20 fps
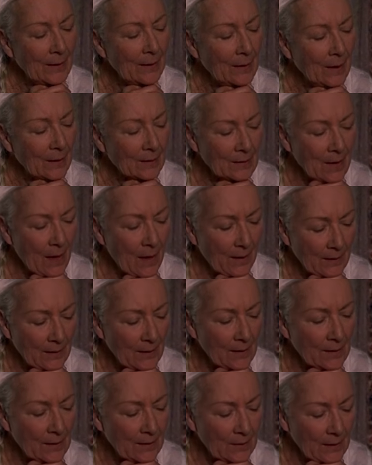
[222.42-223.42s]
Now Green
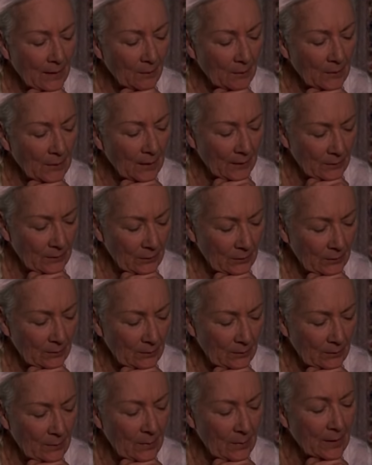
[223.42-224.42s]
Goblin did go
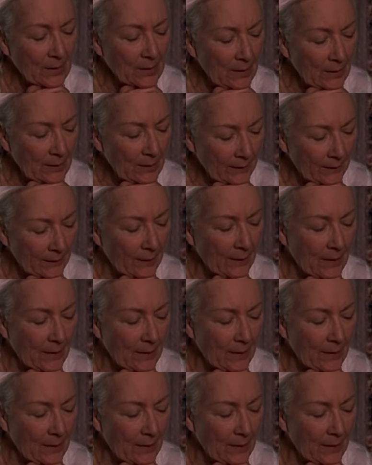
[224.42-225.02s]
after Aunt May in the Raimi